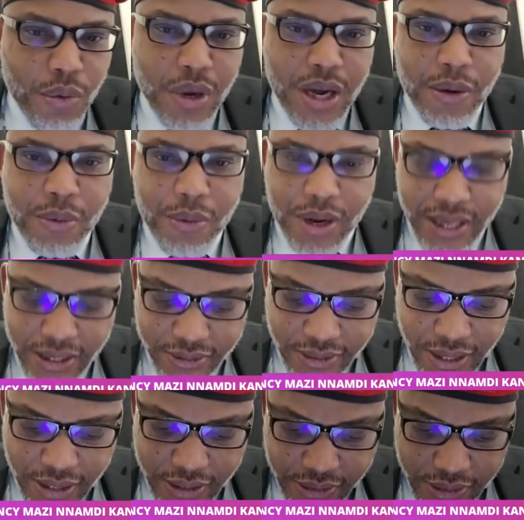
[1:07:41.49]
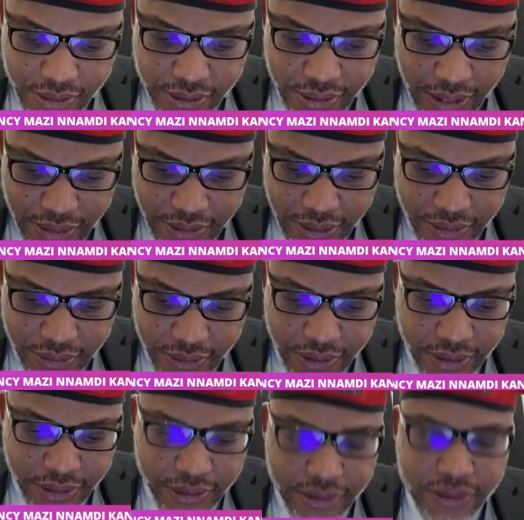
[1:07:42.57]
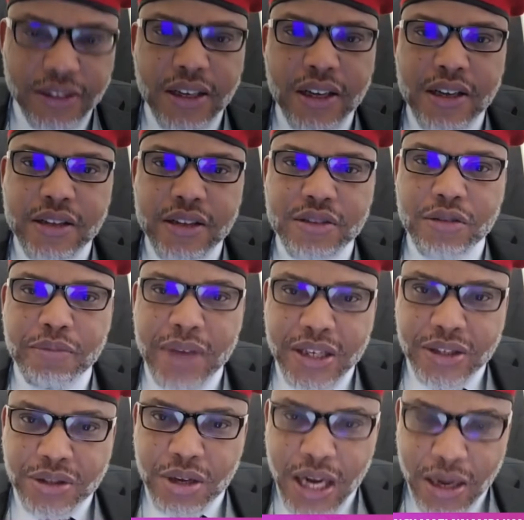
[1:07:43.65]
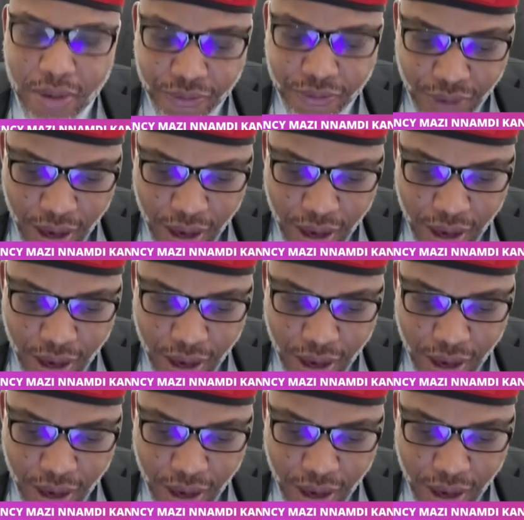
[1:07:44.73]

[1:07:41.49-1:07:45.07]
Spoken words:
We are working tirelessly night and day to make sure that